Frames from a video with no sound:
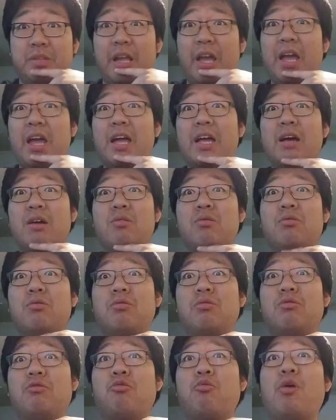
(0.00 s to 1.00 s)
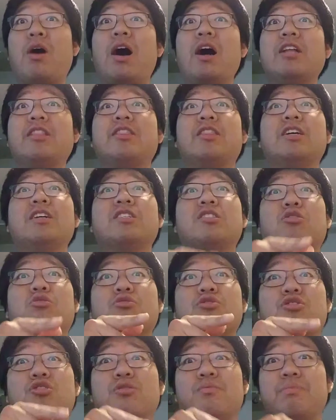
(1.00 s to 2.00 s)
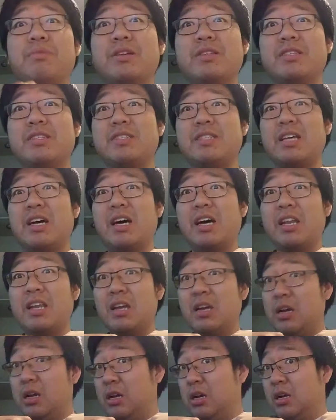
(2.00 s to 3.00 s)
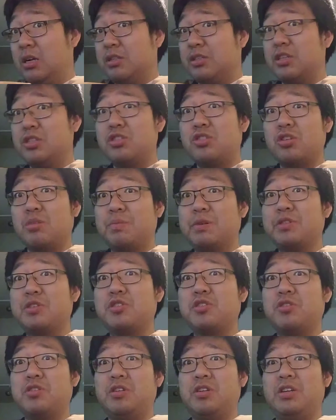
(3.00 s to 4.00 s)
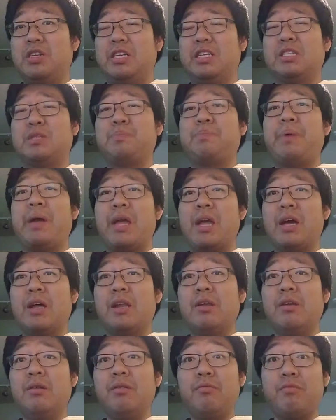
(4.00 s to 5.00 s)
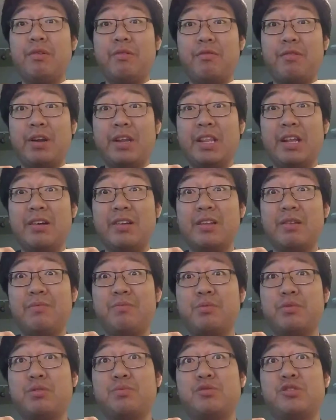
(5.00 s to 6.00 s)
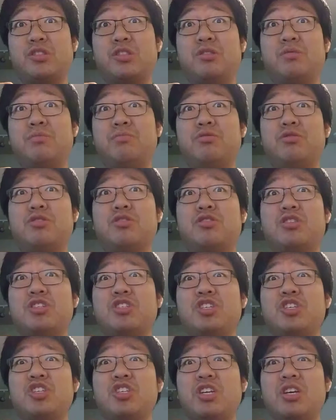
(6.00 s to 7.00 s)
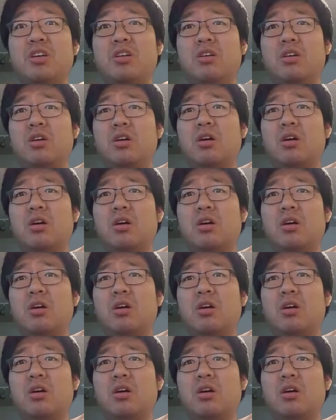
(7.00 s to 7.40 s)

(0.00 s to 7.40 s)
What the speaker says: And what this also means is that since Summon Sorcerer is banned right now for the TCG,